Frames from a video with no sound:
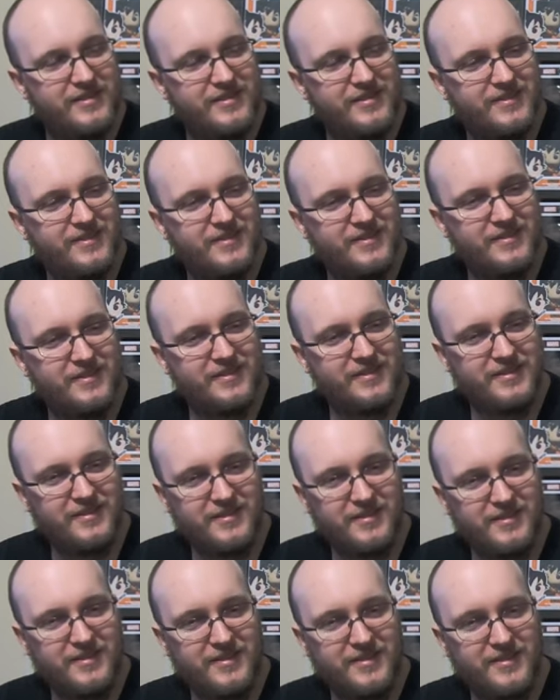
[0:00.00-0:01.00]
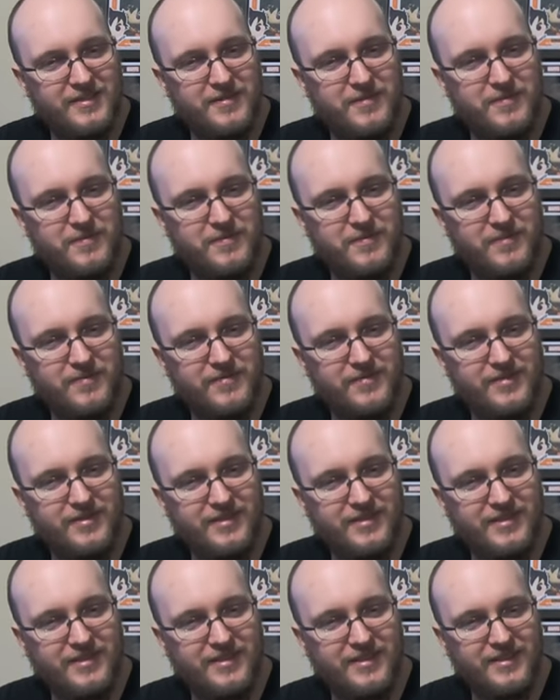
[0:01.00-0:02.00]

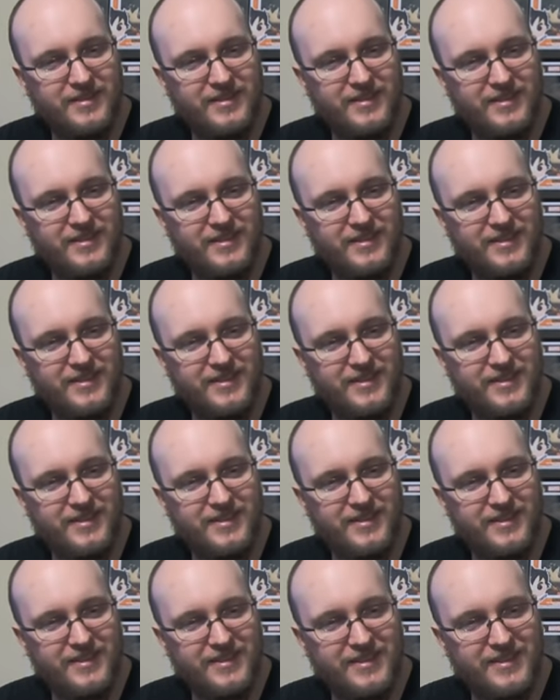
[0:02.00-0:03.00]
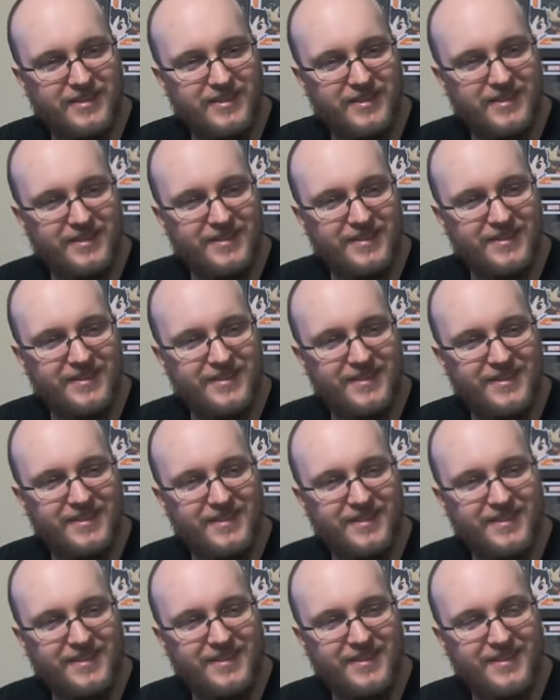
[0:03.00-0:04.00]

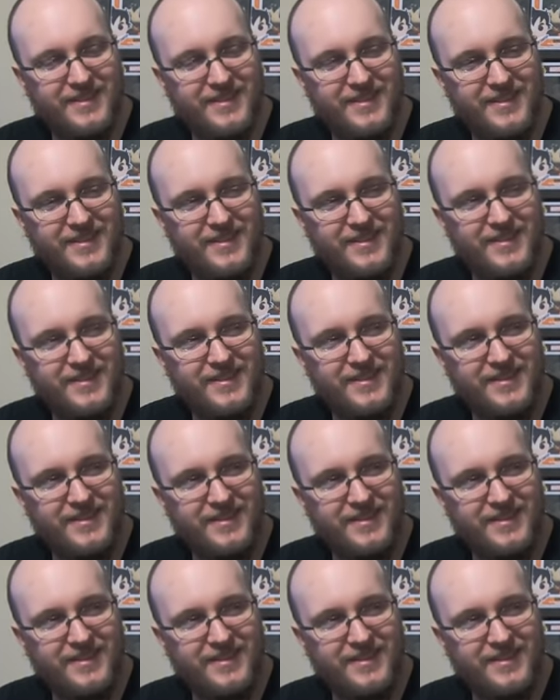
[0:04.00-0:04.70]
No words are spoken by the person on screen.